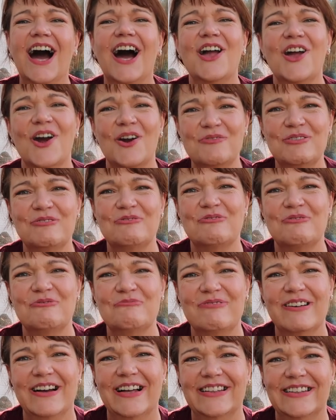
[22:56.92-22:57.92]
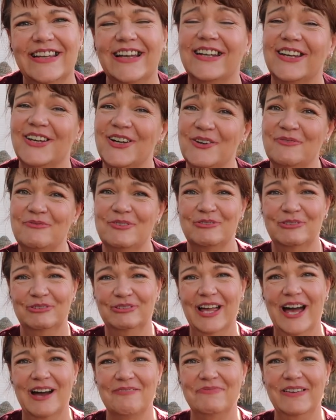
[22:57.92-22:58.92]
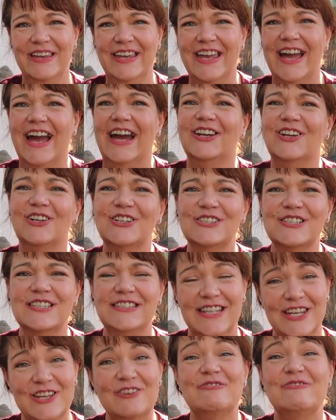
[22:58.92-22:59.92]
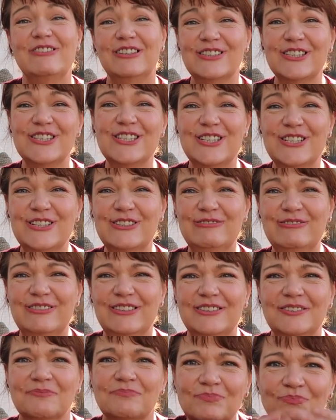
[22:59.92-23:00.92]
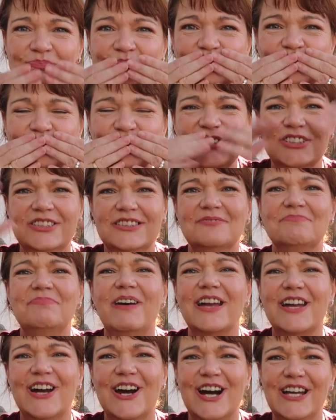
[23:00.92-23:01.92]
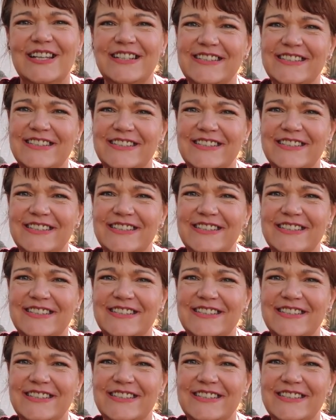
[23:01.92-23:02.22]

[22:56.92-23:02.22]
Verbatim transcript: hope you're all well and I hope you're all happy and I'll see you real soon. Bye guys.